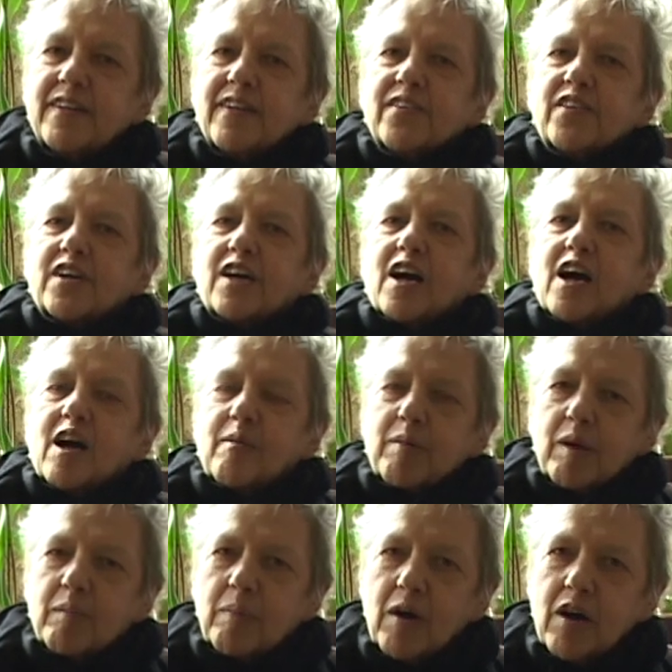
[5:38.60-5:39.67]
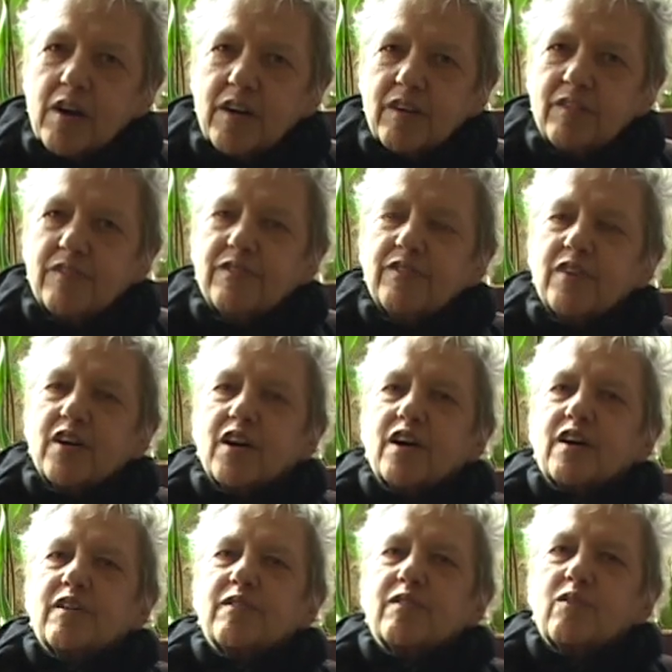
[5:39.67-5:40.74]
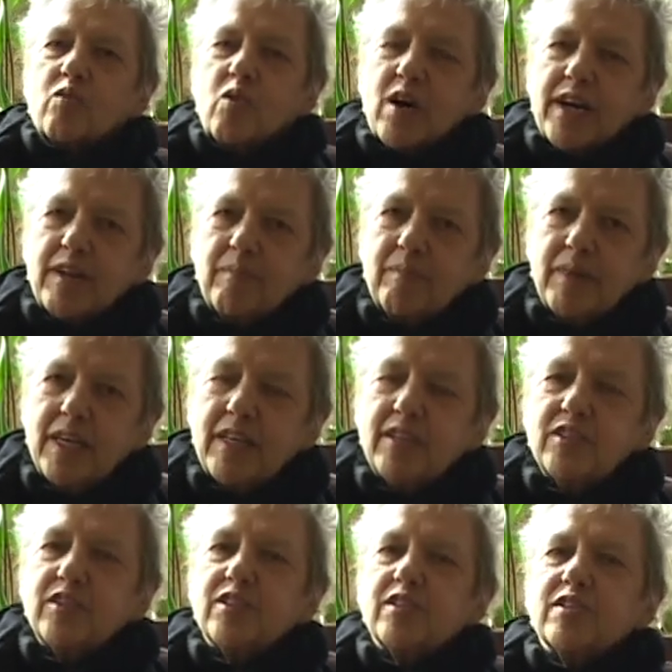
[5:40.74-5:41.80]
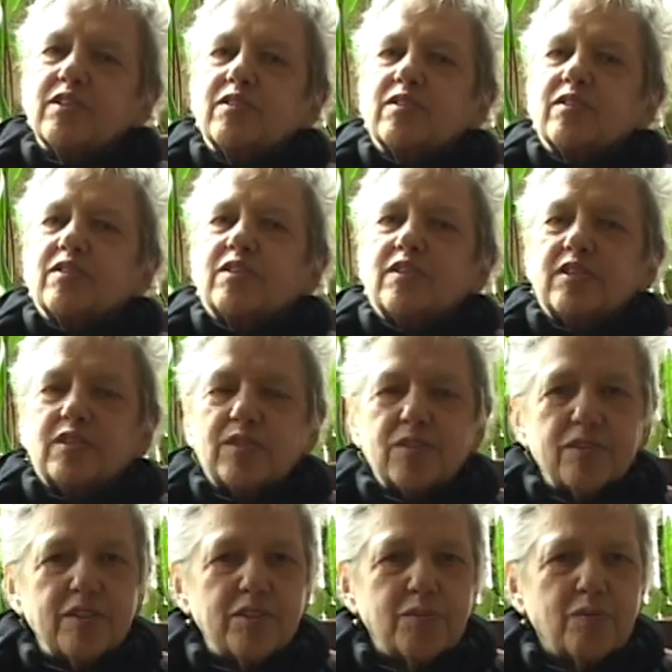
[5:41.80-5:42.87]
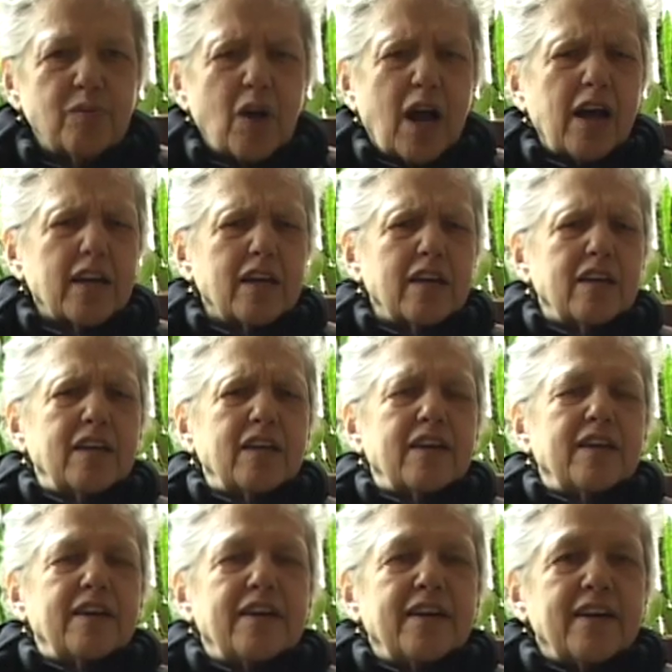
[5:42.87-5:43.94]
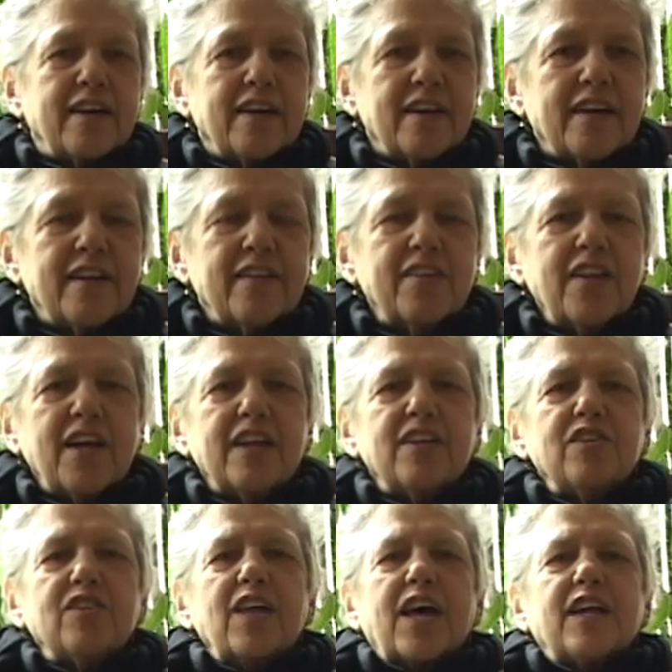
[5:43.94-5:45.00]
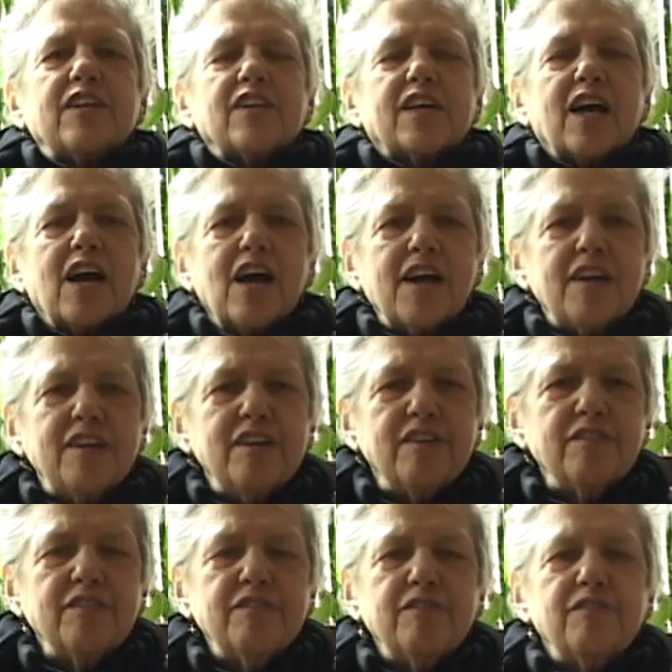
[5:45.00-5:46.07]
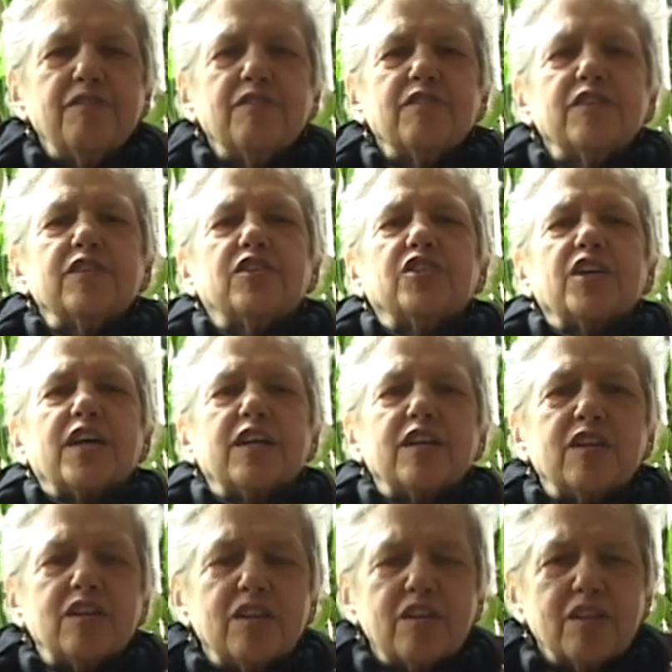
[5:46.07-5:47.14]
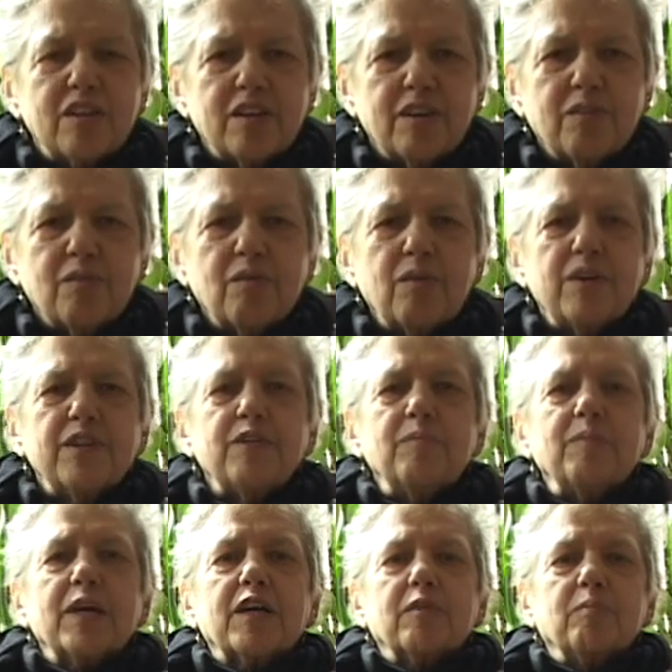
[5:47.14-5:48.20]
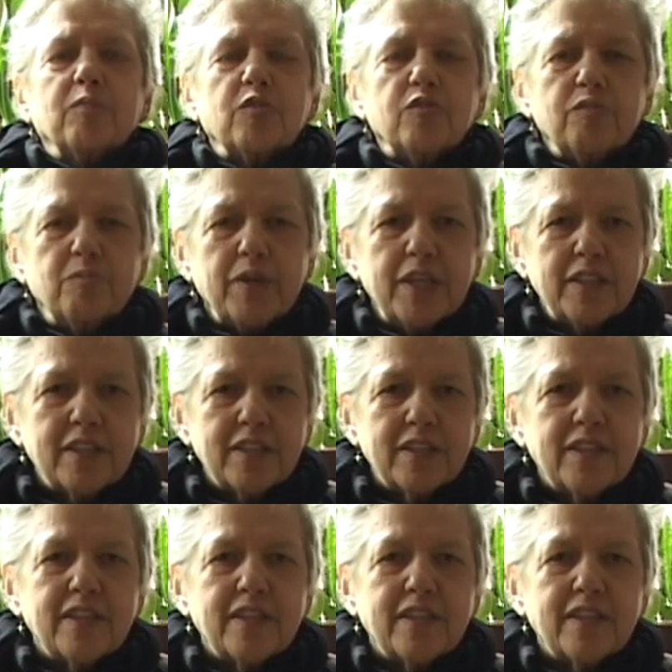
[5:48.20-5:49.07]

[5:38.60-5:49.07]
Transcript: the calming part of what it means to do this rocking. That kind of gentle, rhythmic movement